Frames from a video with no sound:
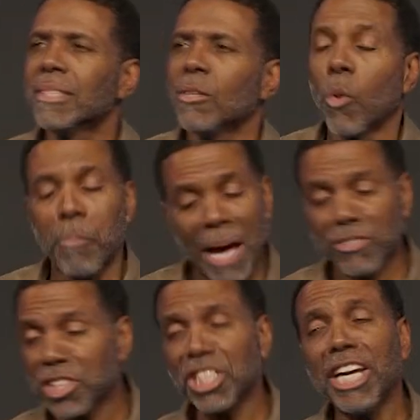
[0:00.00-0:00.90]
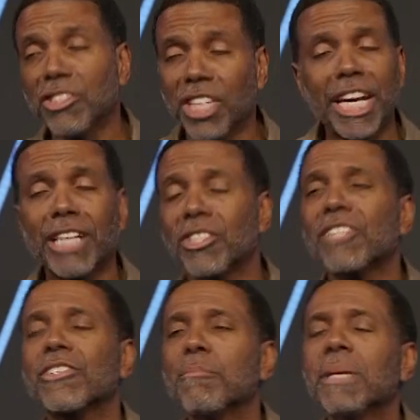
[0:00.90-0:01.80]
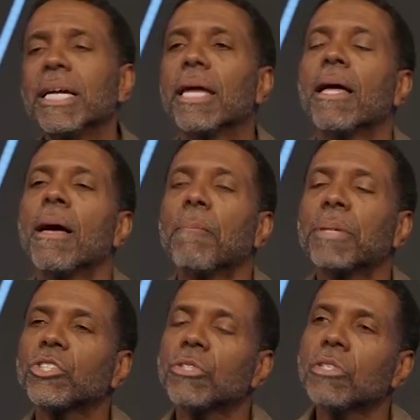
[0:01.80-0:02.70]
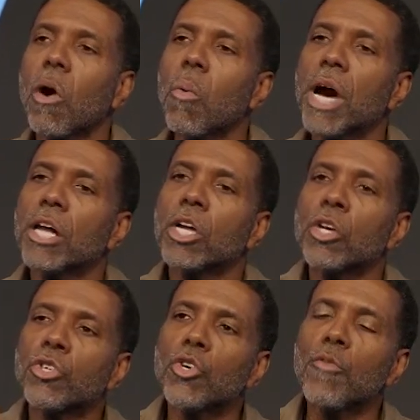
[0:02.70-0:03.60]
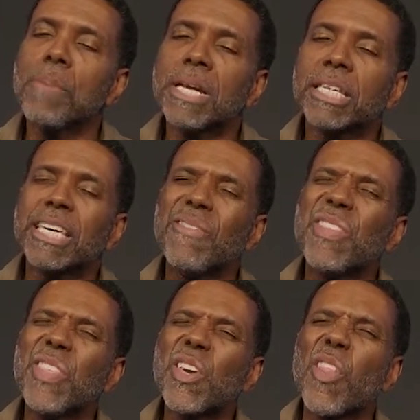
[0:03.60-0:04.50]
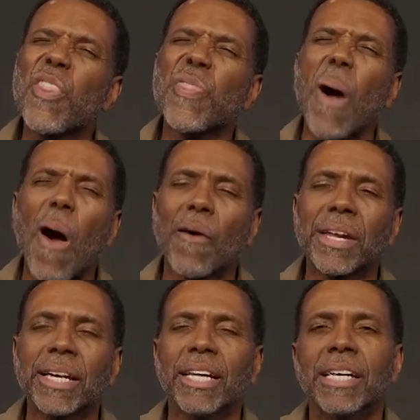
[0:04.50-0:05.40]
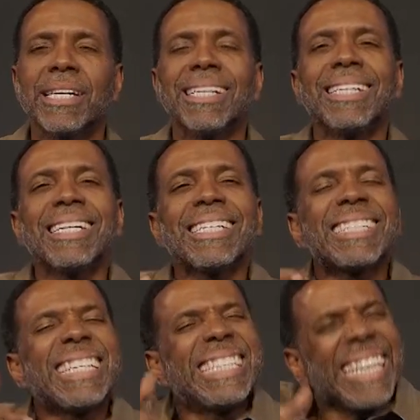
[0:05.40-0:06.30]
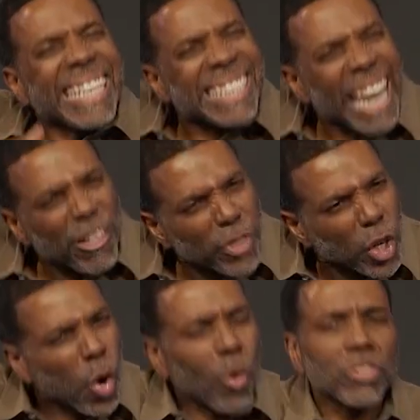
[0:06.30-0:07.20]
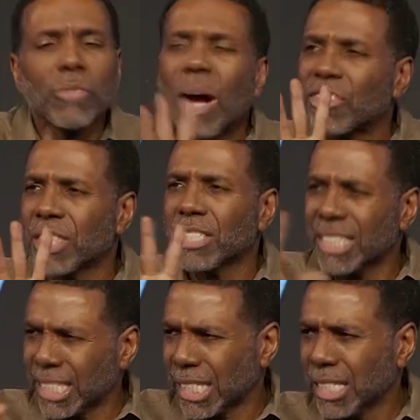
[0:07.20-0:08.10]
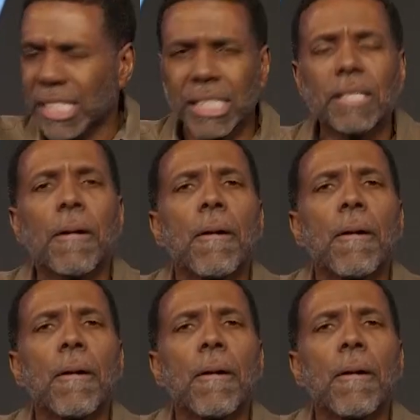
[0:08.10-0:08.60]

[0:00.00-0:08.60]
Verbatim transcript: Well, Pastor, it ain't just the men. But you know what? You've been given the authority to dictate the course. Watch this. Listen, listen.